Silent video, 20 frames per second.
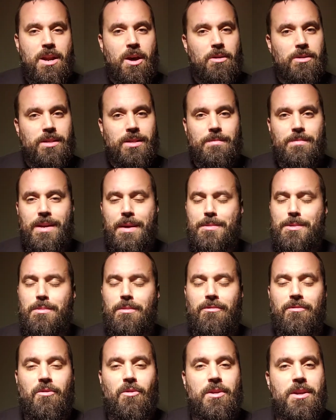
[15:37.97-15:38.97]
sometimes
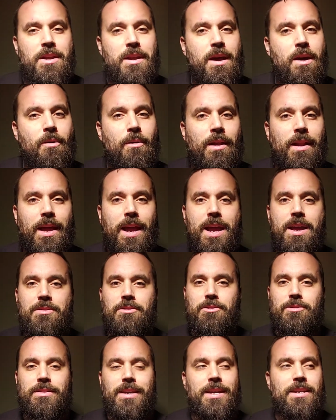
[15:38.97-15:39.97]
before you know it, hey,
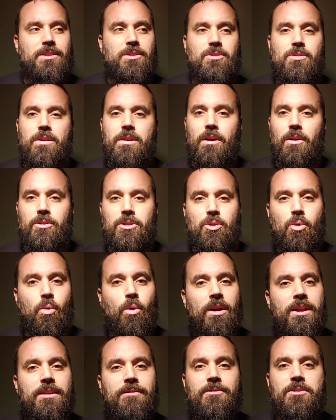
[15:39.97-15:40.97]
there's like
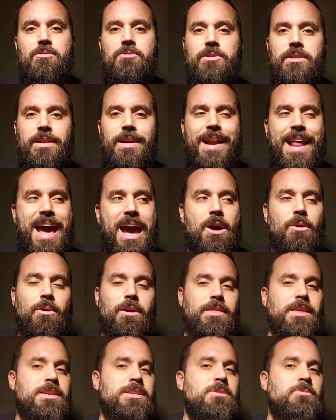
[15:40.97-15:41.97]
20 views in an
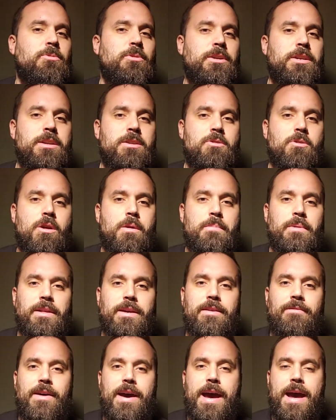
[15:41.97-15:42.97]
hour that you wouldn't
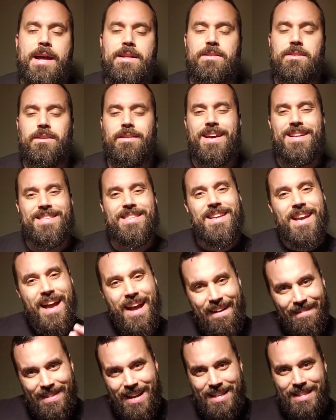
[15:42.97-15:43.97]
normally have had. So
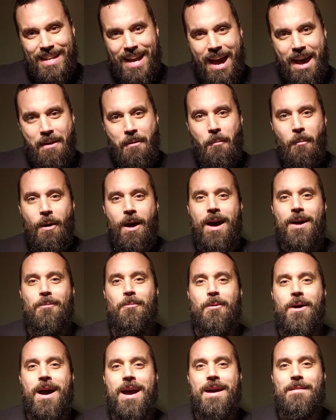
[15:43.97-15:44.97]
that's kind of
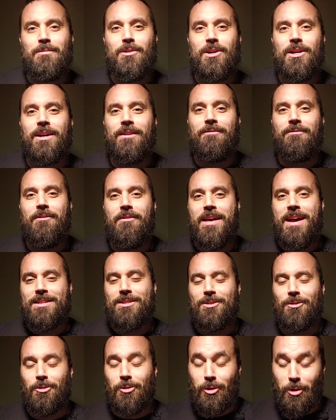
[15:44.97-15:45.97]
why I'm looking for that
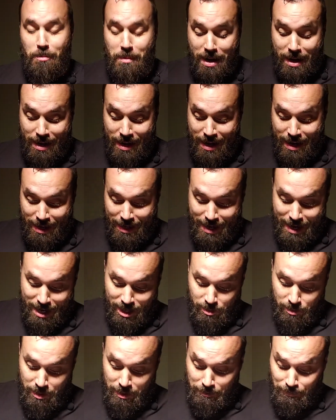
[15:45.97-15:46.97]
social media
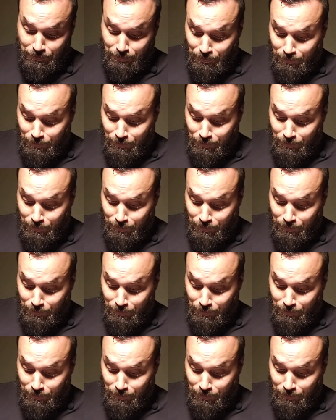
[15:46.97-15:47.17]
engagement.